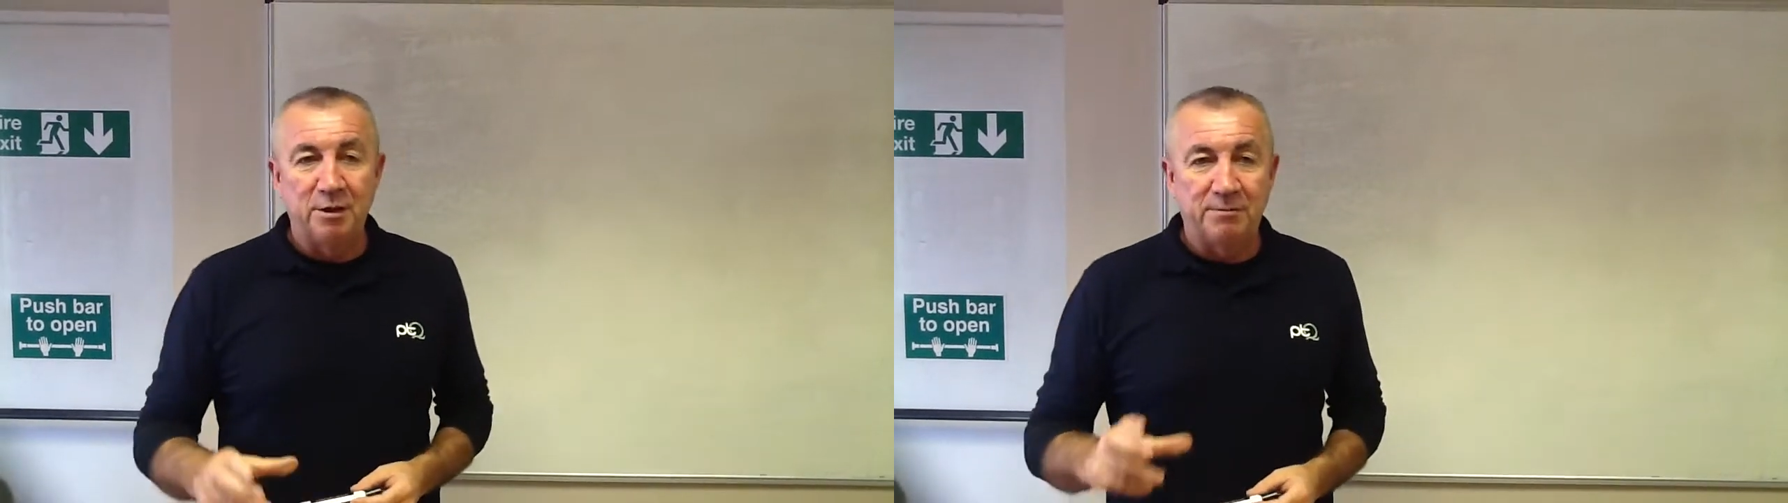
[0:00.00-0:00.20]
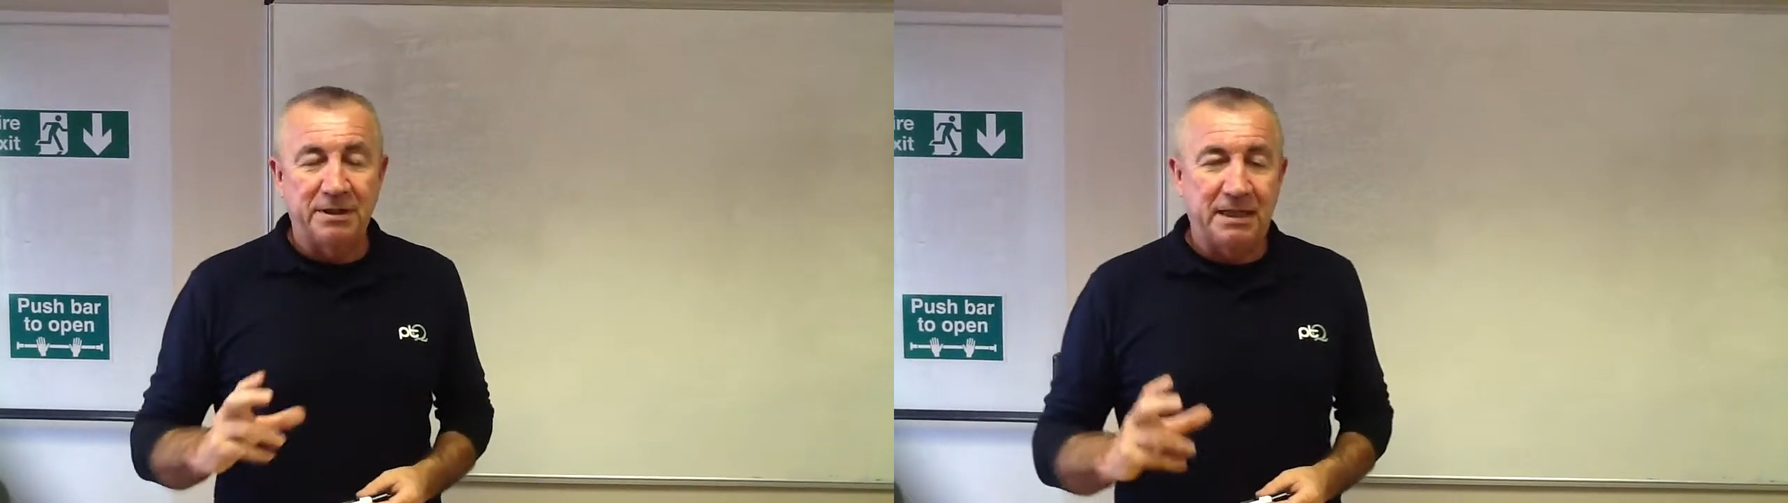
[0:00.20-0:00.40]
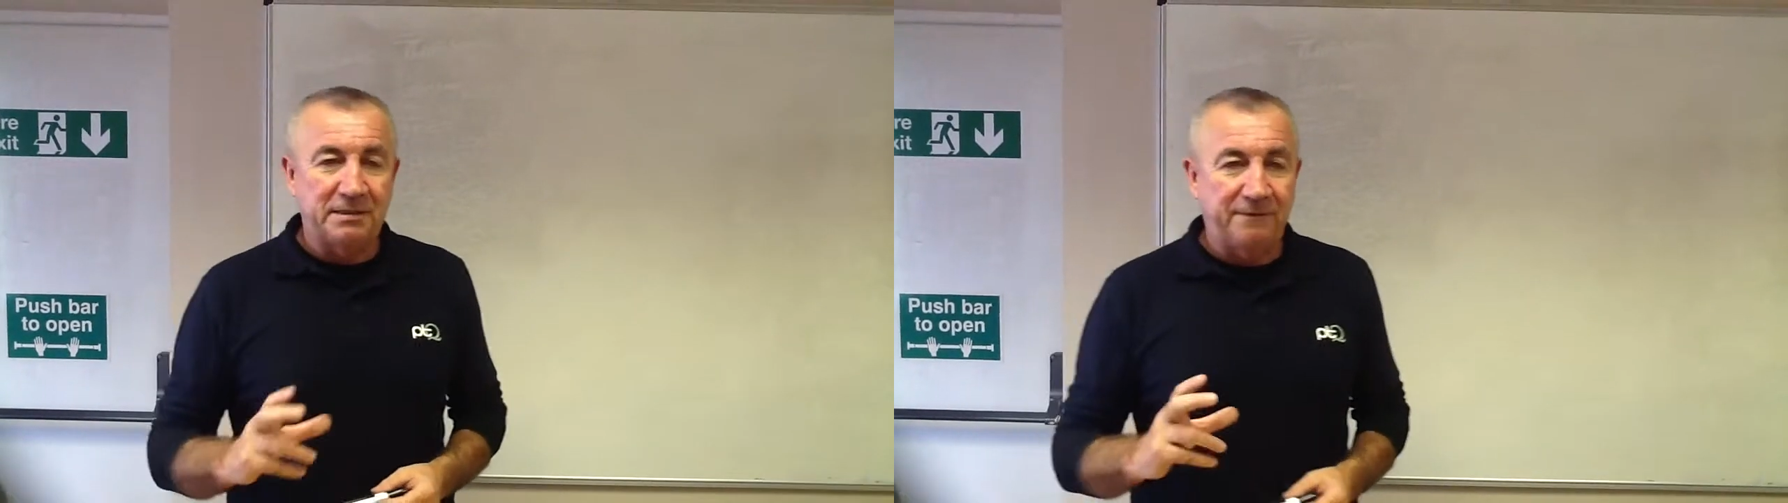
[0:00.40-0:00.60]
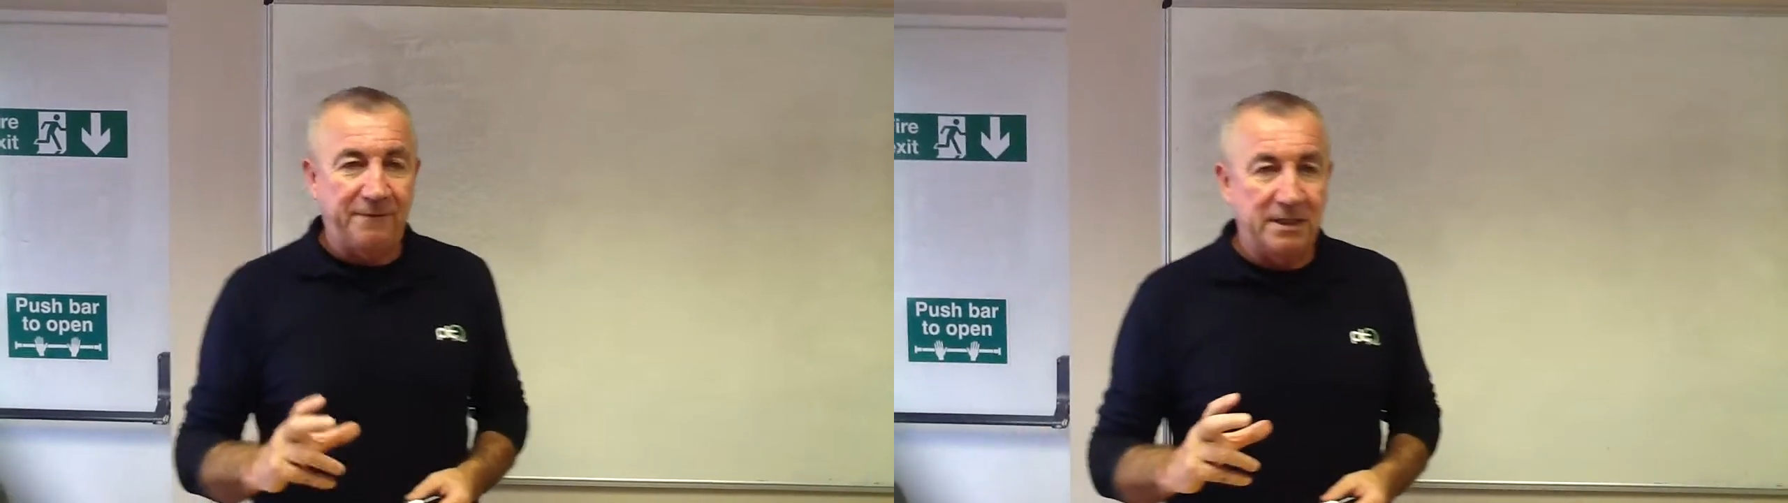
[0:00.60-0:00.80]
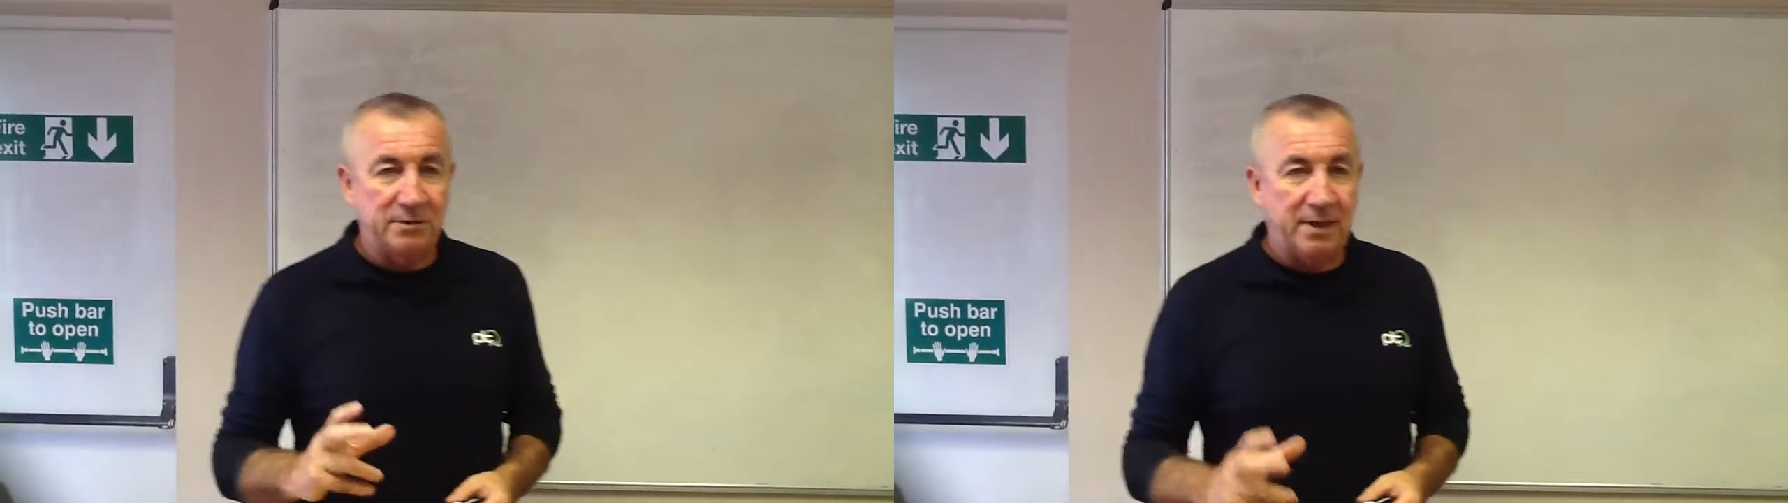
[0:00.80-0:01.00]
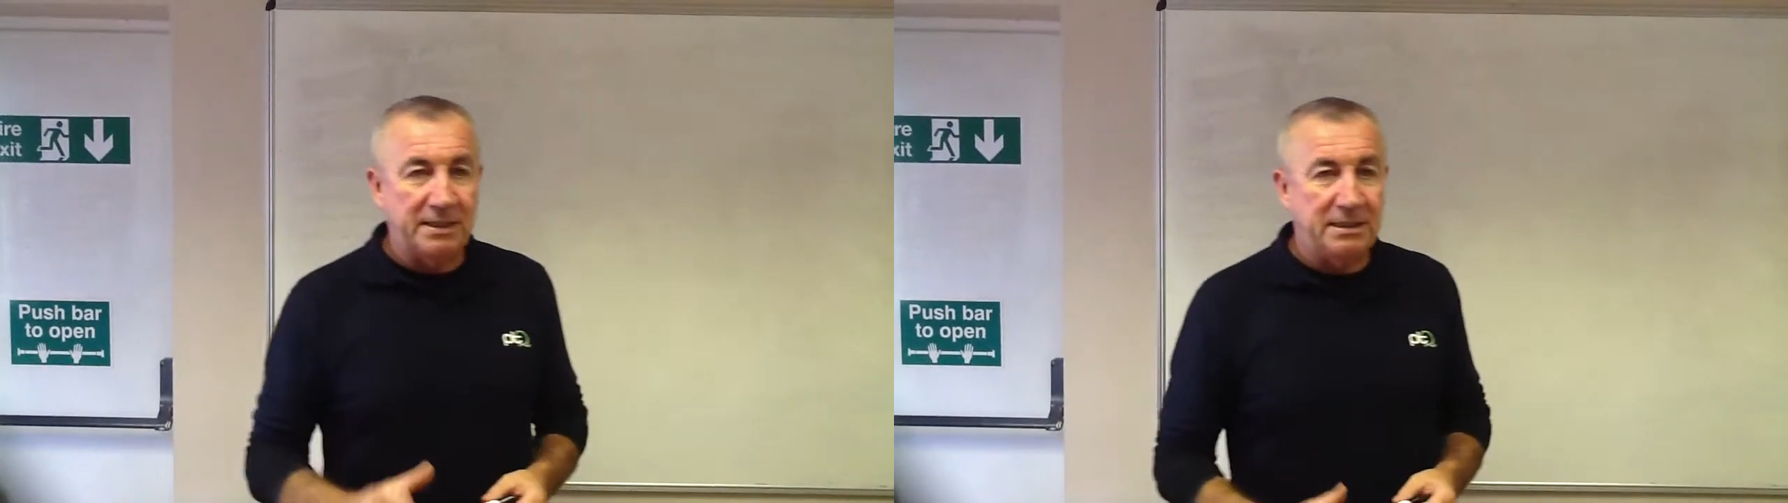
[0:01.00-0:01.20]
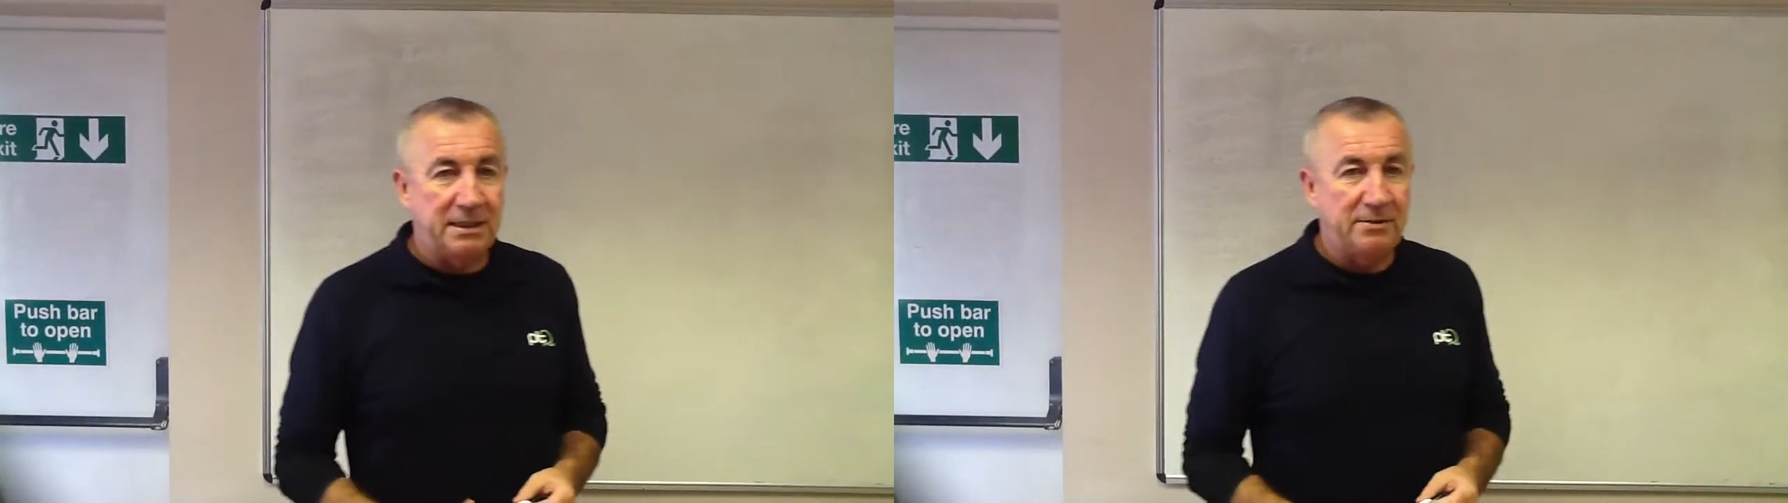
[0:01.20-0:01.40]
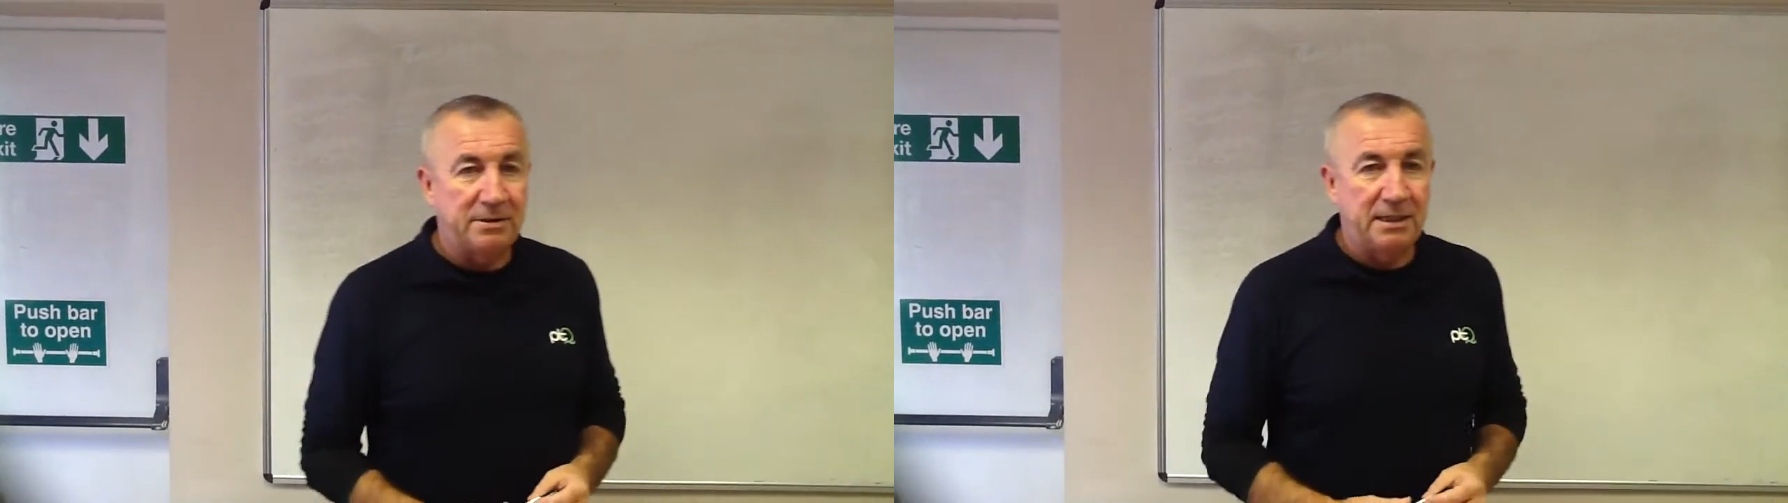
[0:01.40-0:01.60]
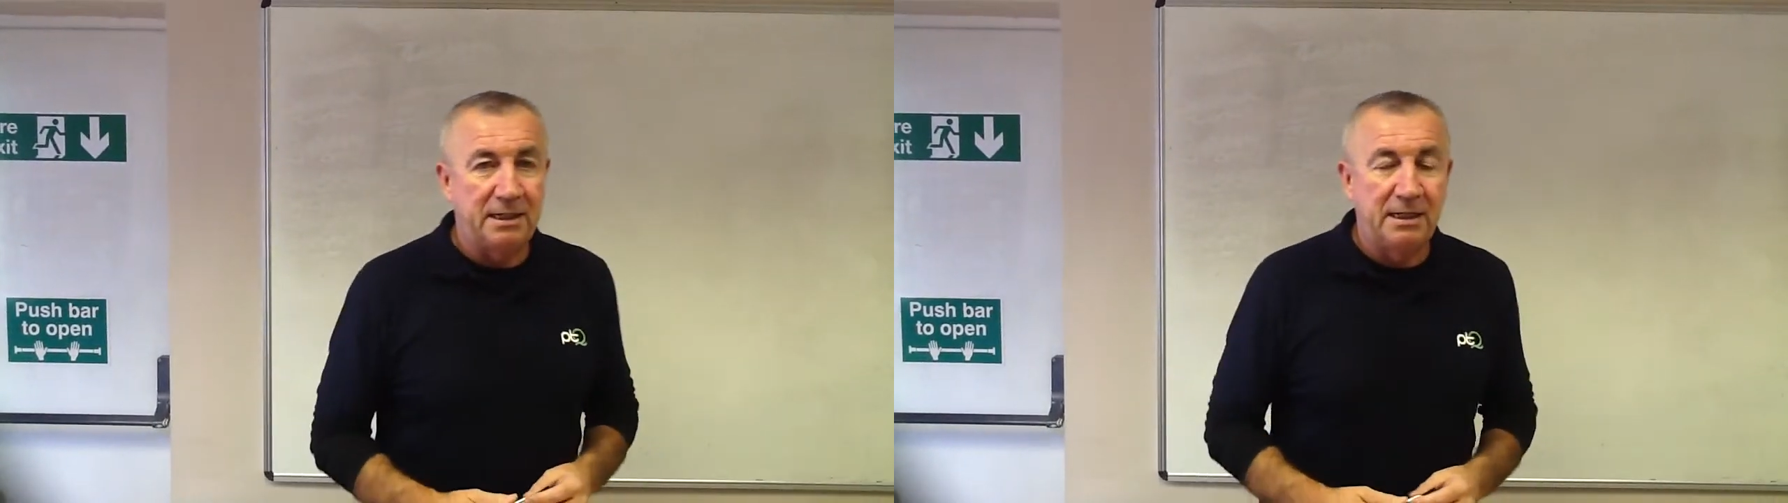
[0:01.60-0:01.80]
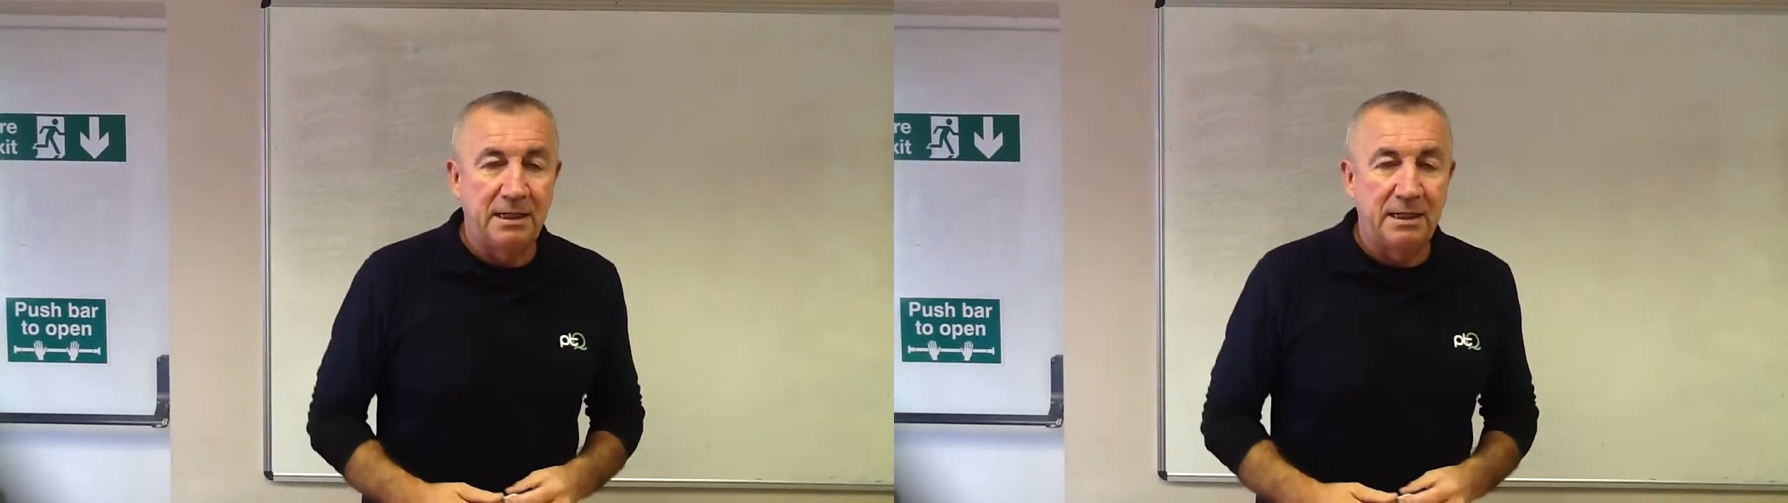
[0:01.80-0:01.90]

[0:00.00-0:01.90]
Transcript: But that's the first way to use it.